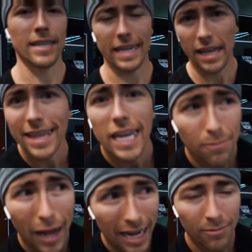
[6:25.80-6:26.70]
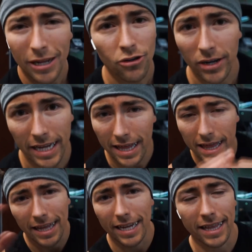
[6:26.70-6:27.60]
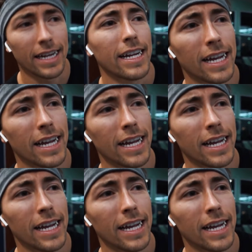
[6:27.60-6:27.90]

Like a thick back. I'm not trying to get thick.